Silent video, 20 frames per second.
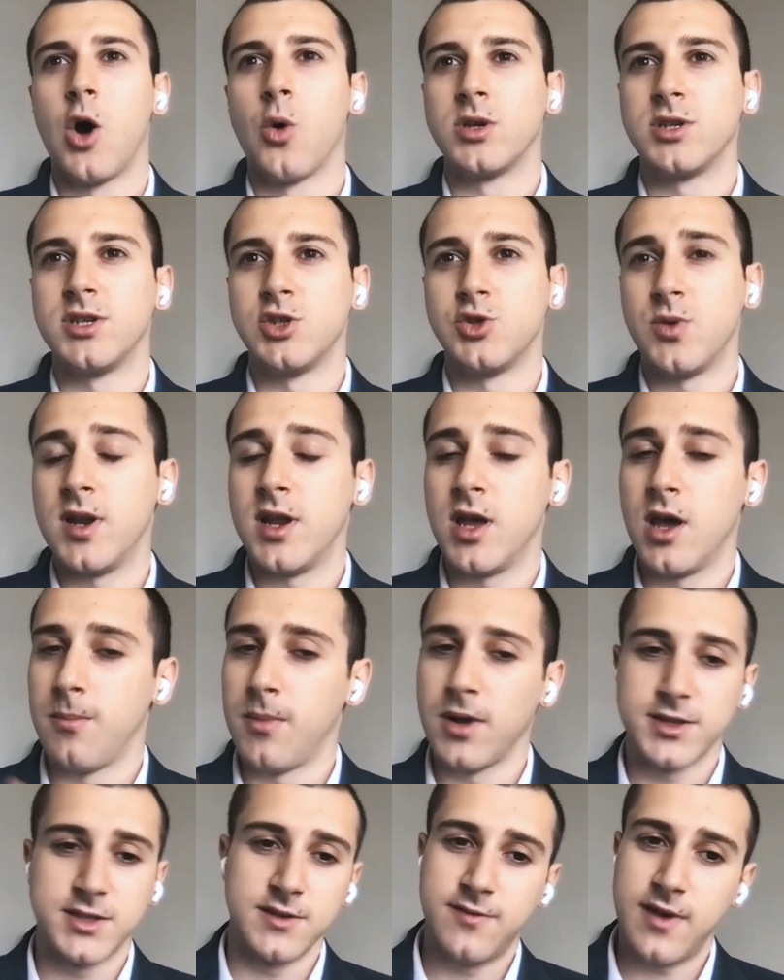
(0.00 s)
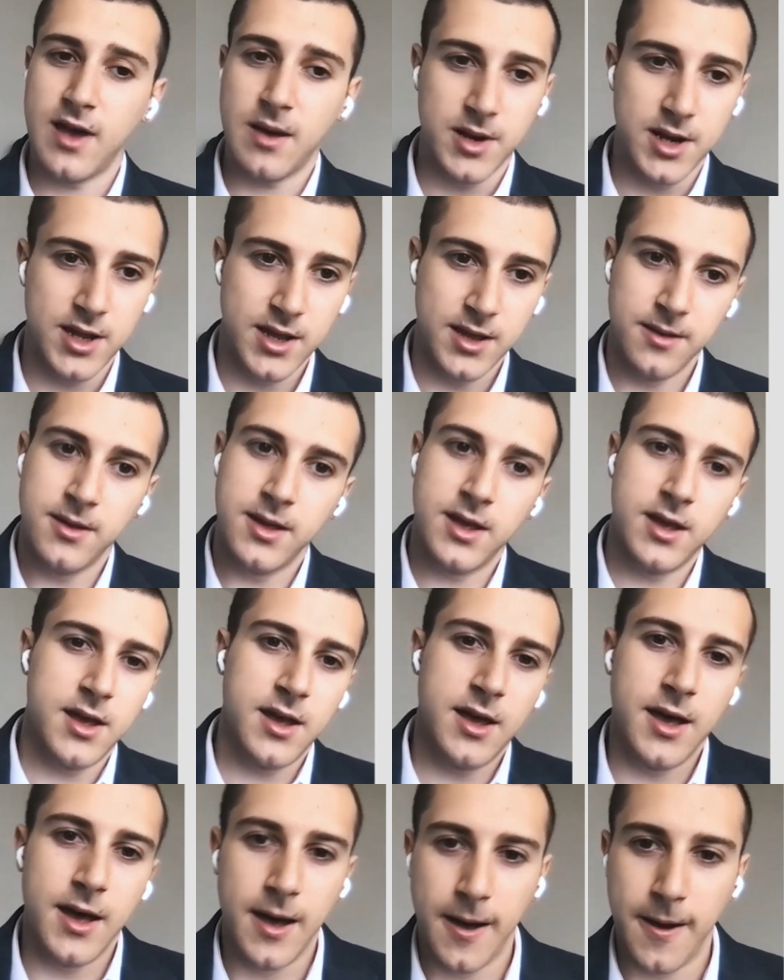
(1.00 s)
which is really a multifamily
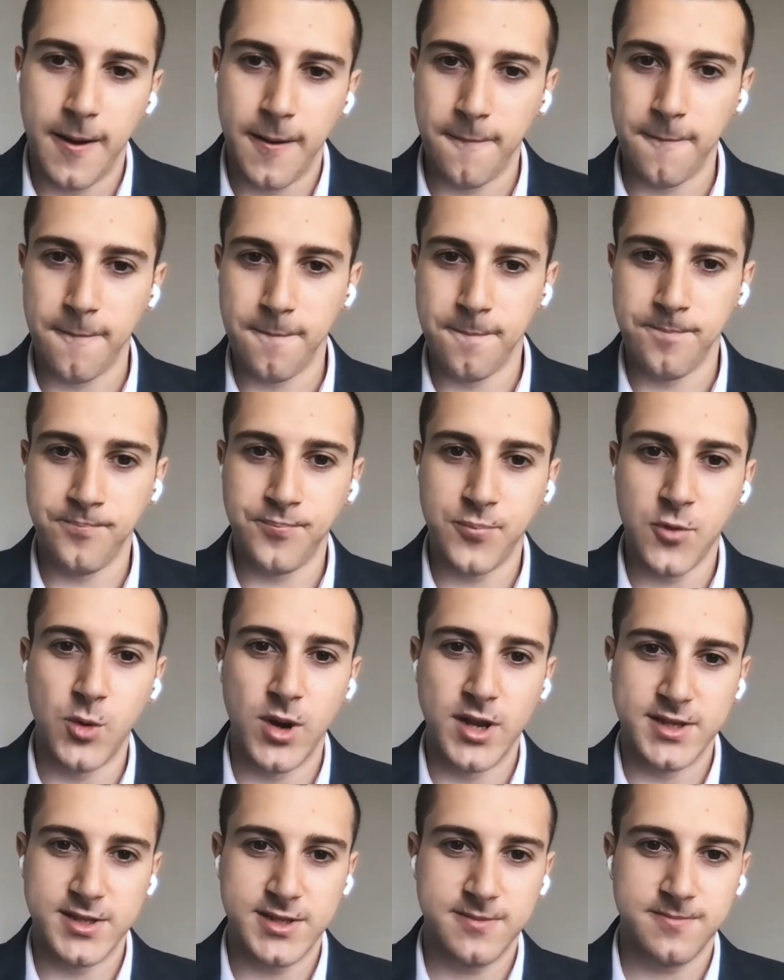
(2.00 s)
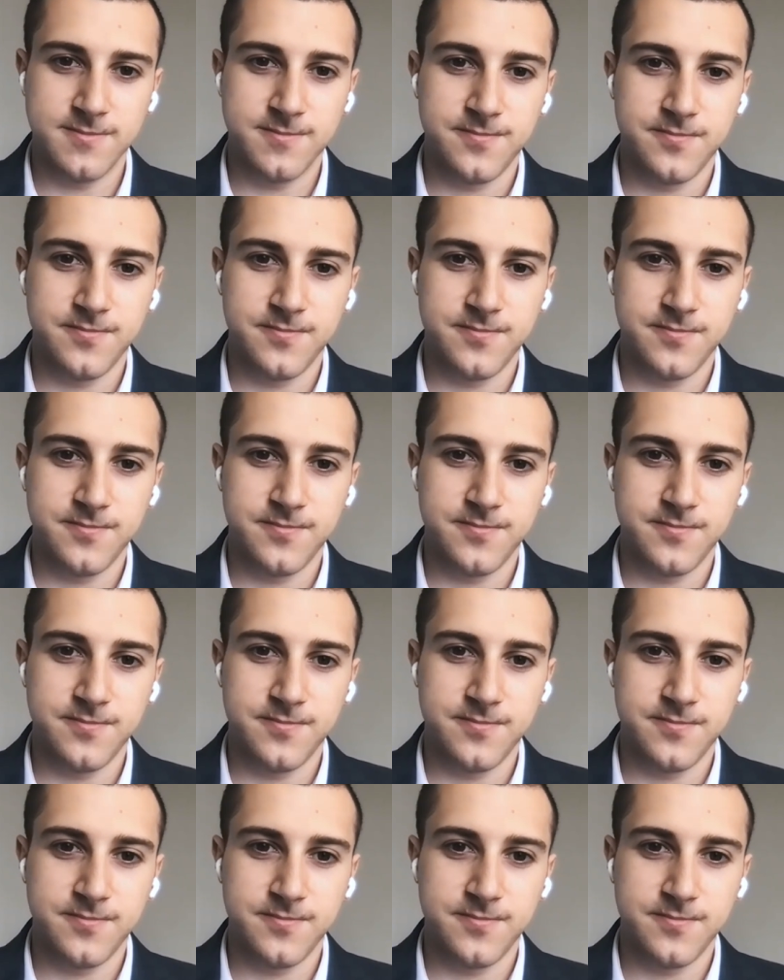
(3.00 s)
REIT.